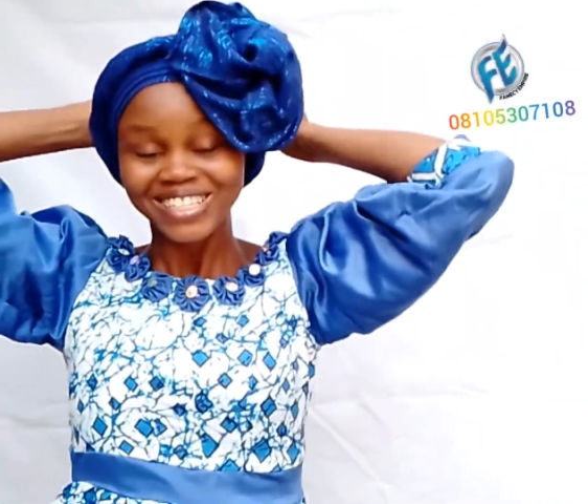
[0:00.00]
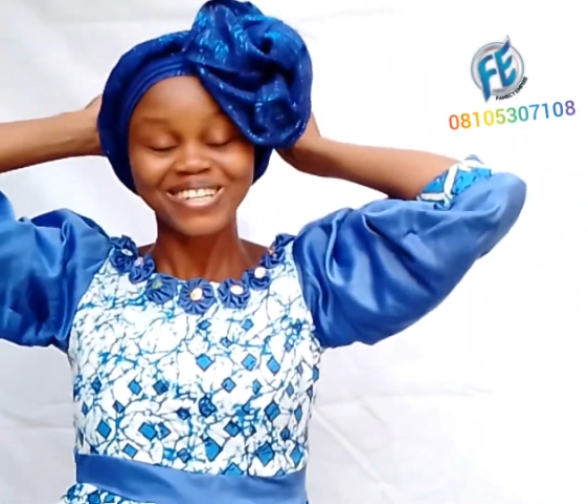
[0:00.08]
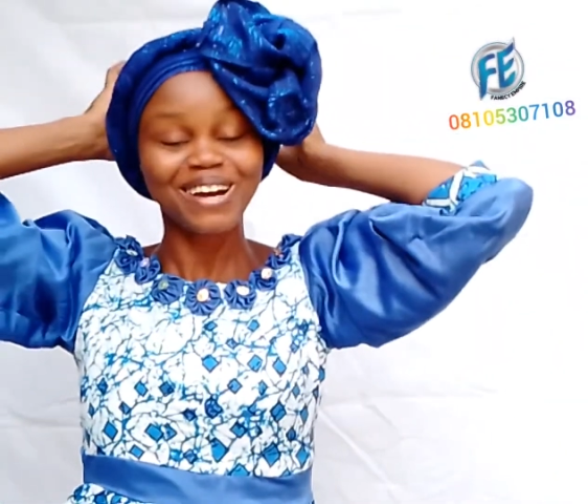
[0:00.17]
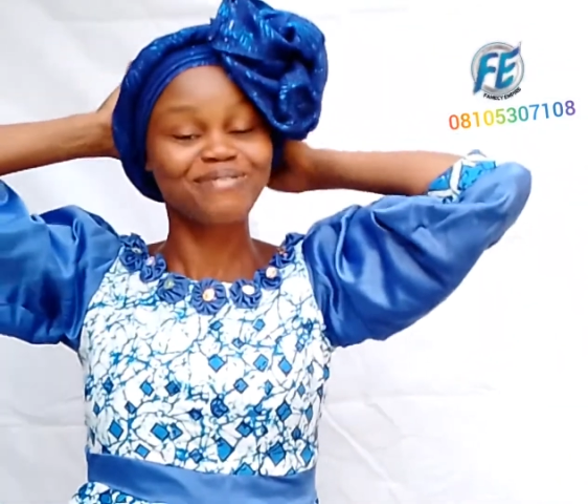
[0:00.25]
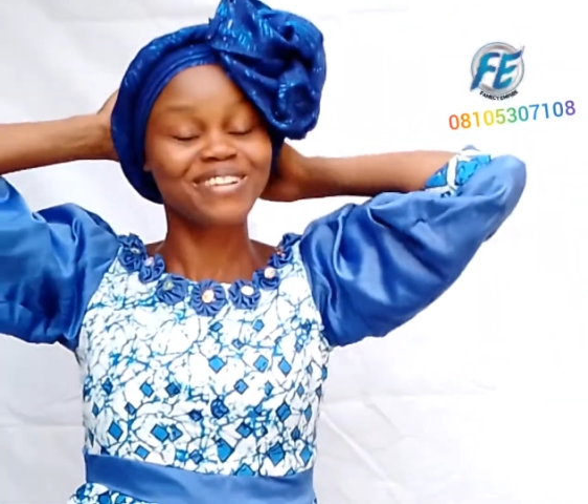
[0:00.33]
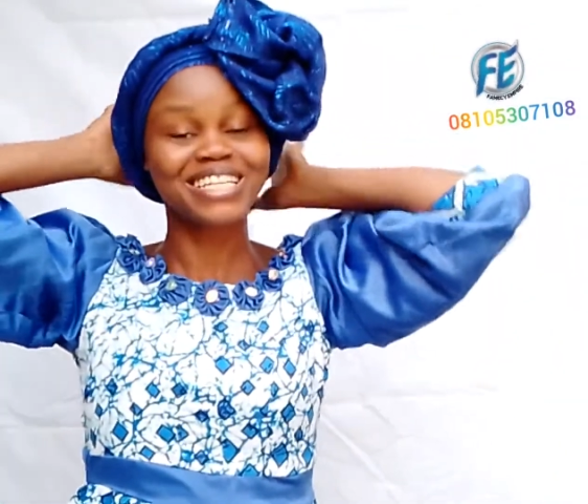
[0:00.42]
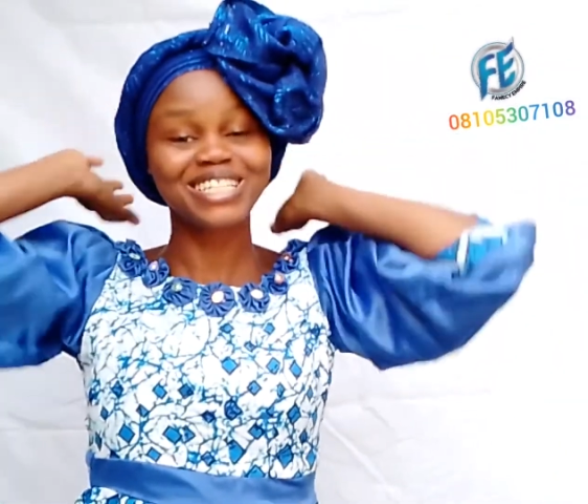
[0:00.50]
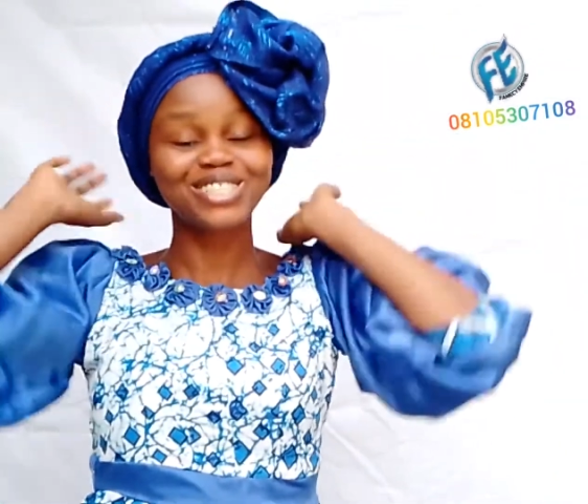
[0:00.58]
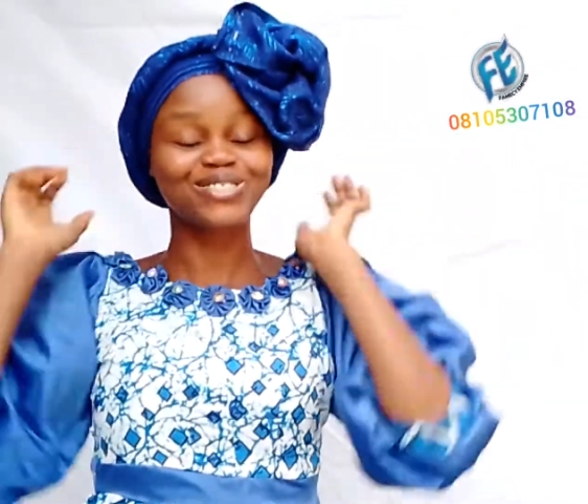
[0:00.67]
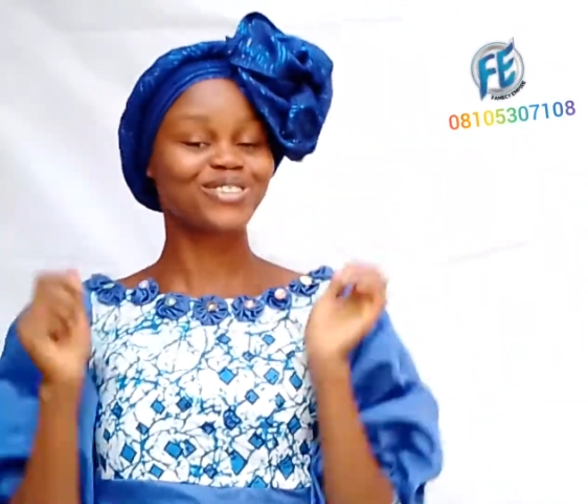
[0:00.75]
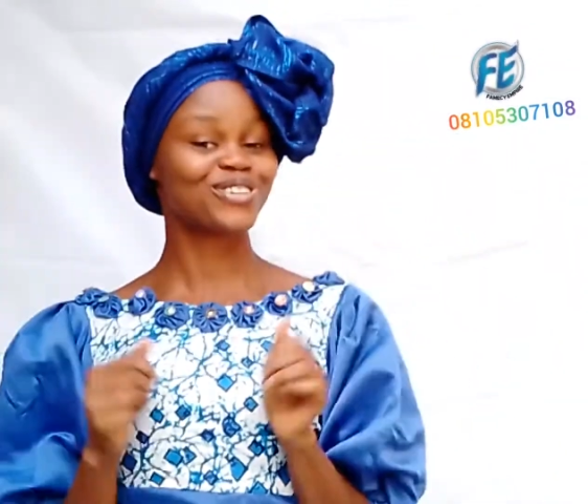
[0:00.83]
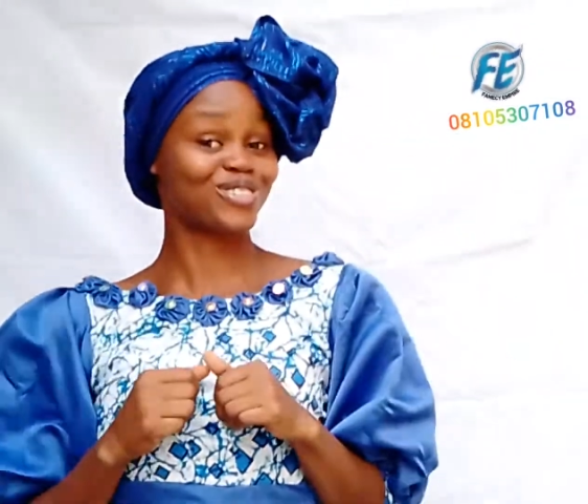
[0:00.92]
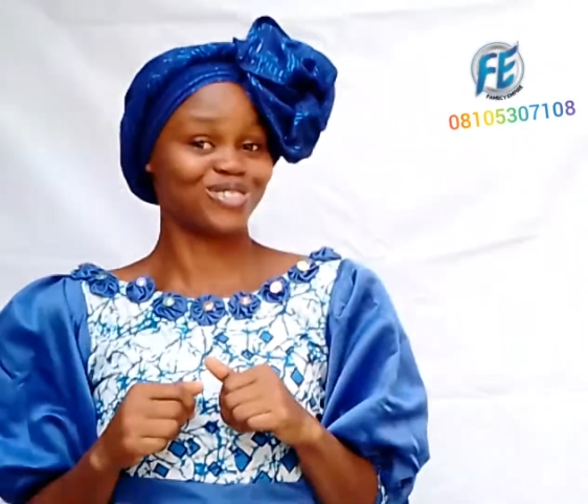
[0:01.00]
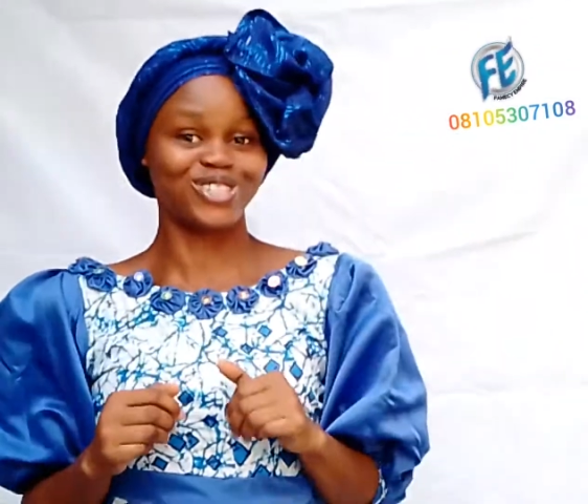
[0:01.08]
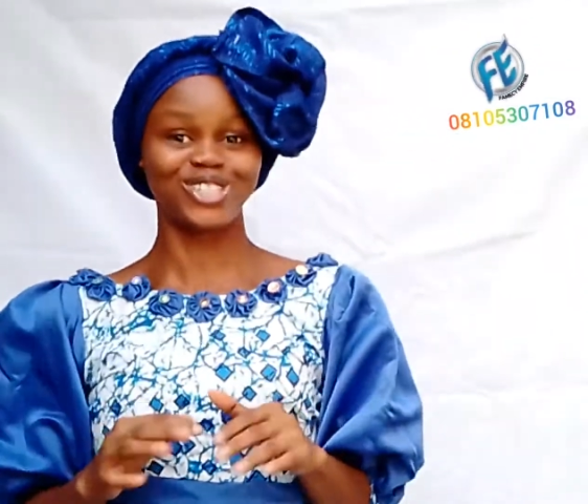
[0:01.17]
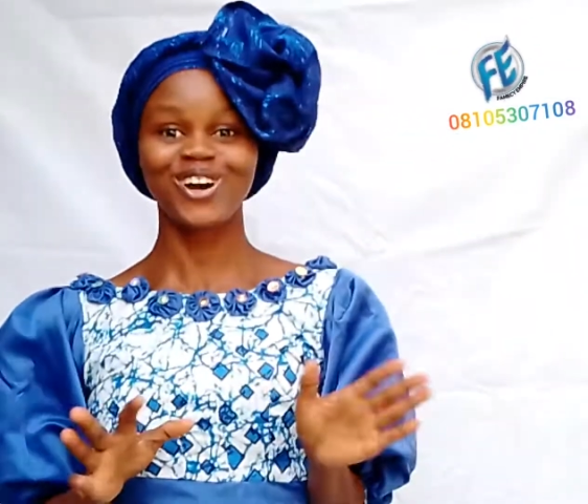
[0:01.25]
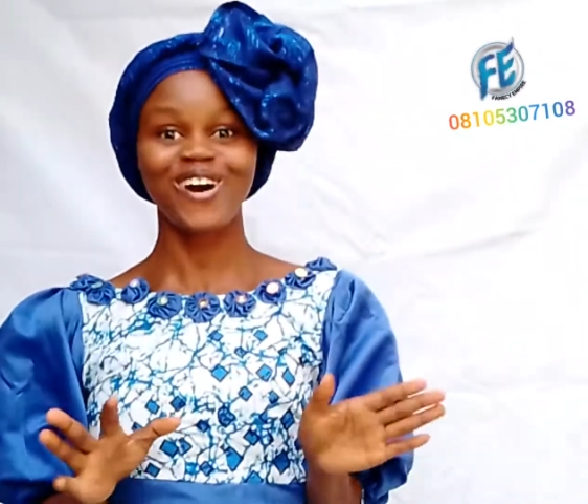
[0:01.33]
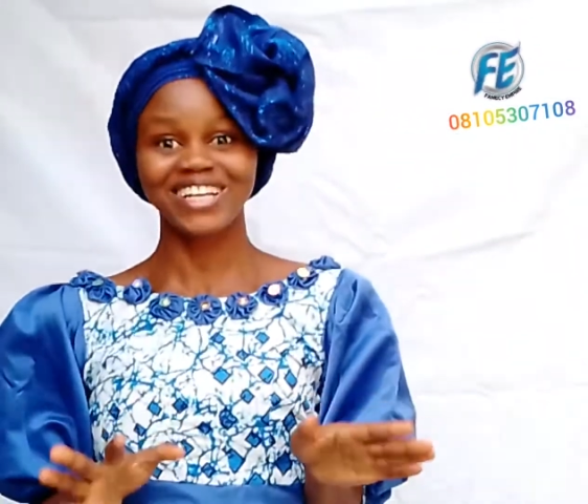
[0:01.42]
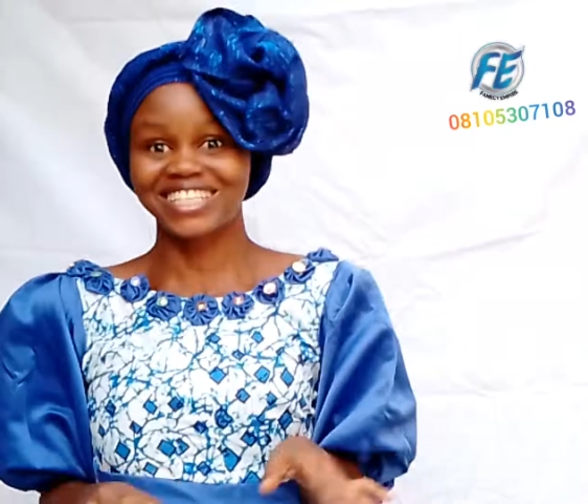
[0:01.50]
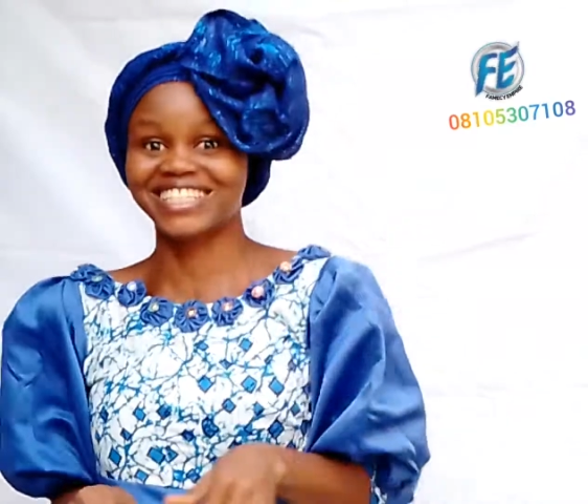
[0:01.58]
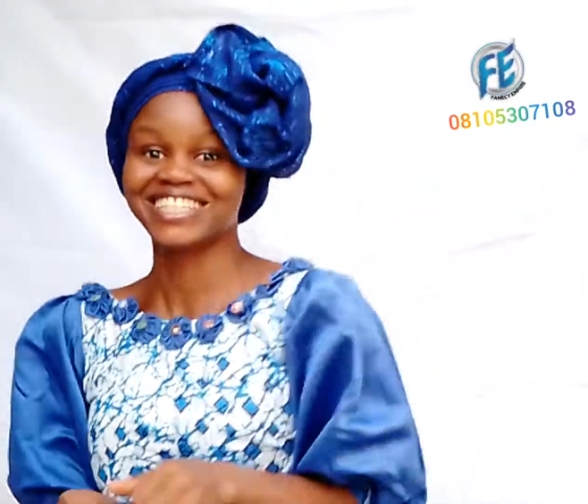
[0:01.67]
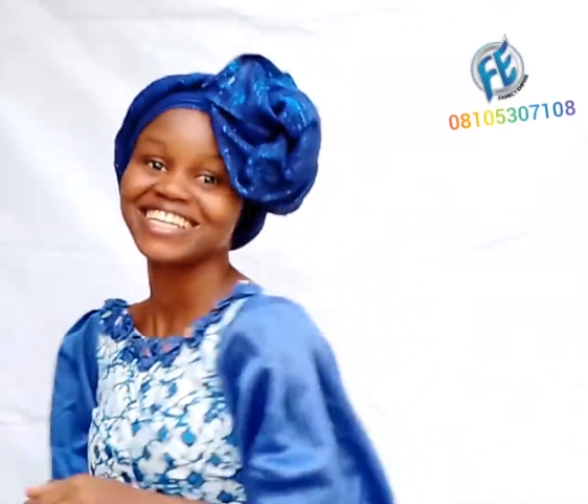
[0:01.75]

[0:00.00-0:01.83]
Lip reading: I'm ready to go to church.